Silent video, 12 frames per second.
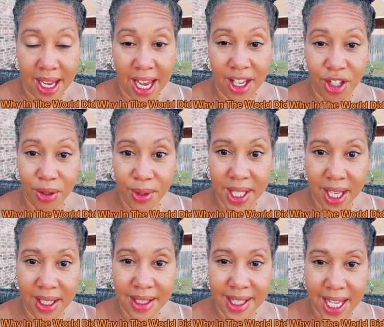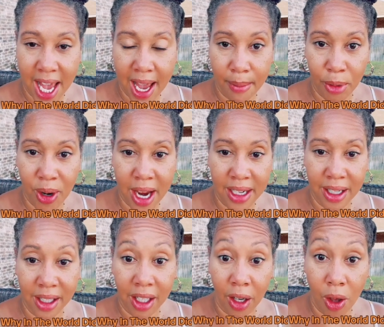and you set a timer and
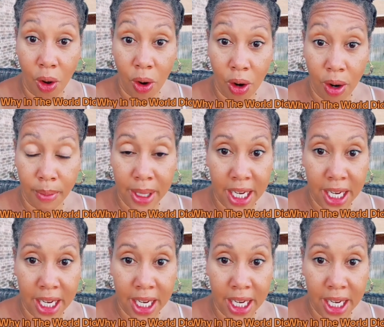an alarm